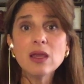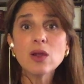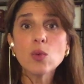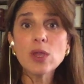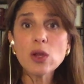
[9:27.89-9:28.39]

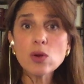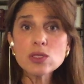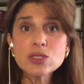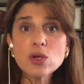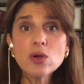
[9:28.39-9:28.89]
we
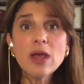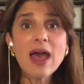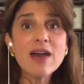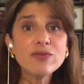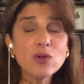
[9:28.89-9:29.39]
also
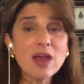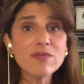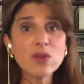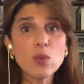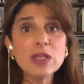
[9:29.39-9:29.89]
have to have
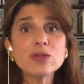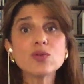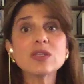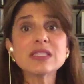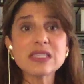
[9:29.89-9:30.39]
the will to
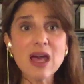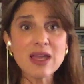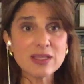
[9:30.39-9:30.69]
decide